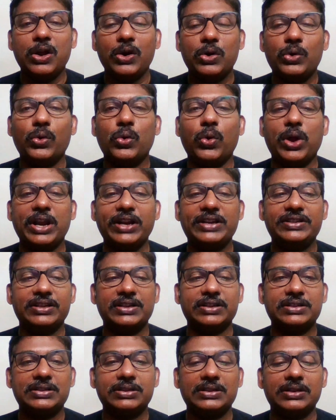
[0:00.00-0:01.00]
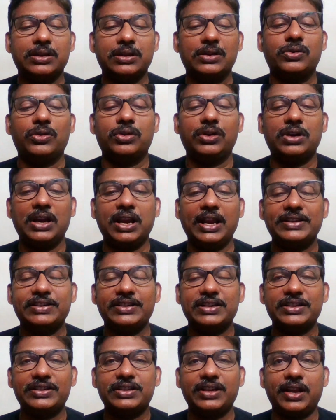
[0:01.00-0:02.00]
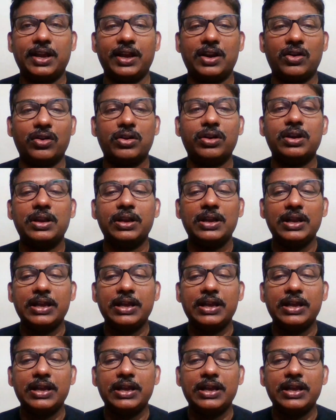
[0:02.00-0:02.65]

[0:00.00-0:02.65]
two edges, the total edges here are